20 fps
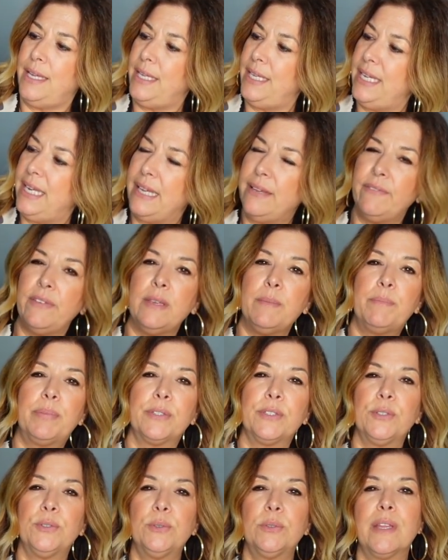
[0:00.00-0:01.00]
navy
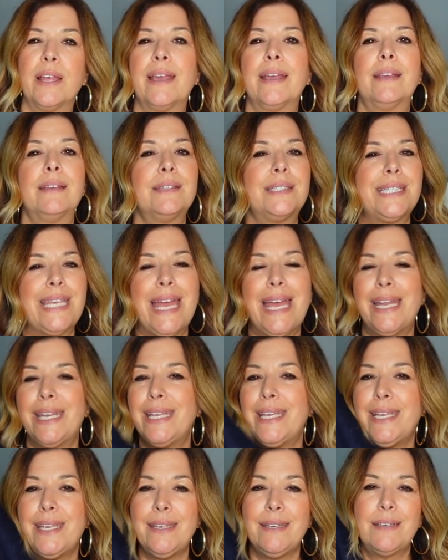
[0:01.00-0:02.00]
blue, like
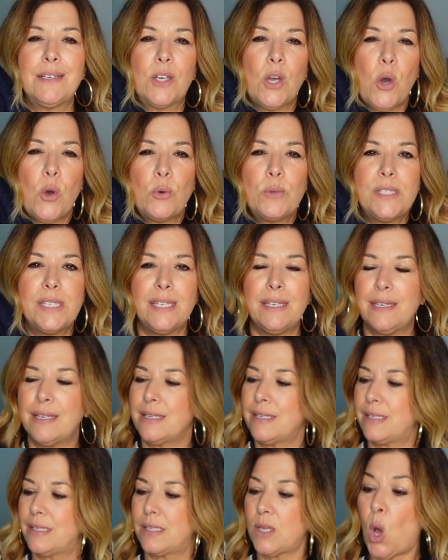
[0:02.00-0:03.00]
teddy
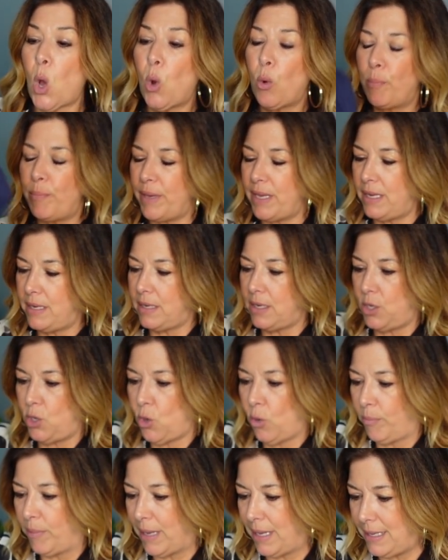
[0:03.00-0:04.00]
coziness, open,
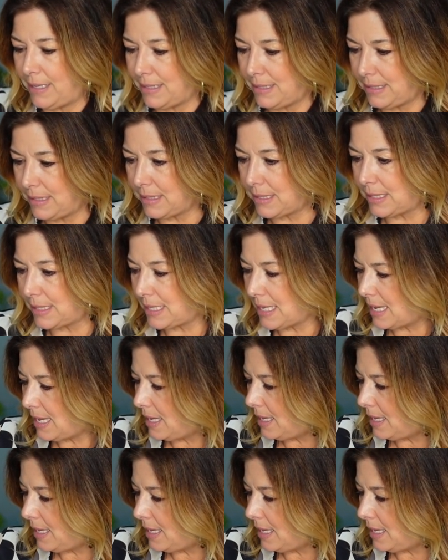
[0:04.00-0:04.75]
no buttons.